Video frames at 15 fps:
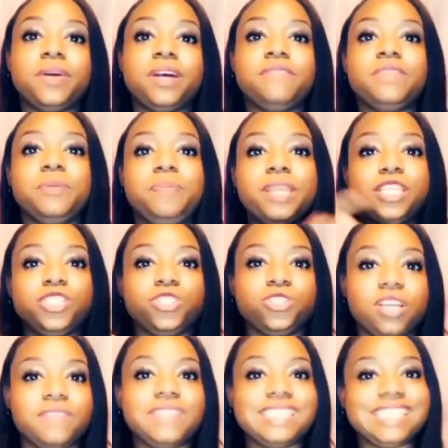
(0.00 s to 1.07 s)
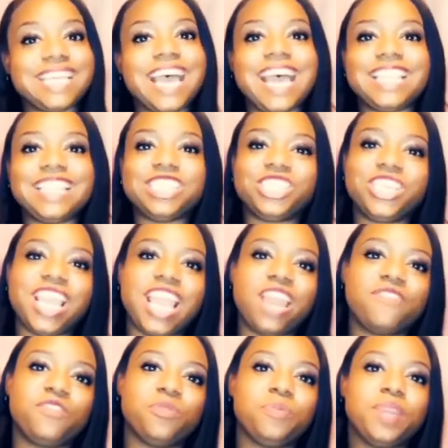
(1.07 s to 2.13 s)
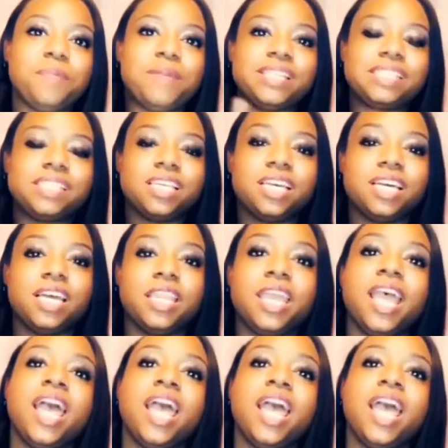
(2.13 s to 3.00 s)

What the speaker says: of the picture of the sign that she had for me and my son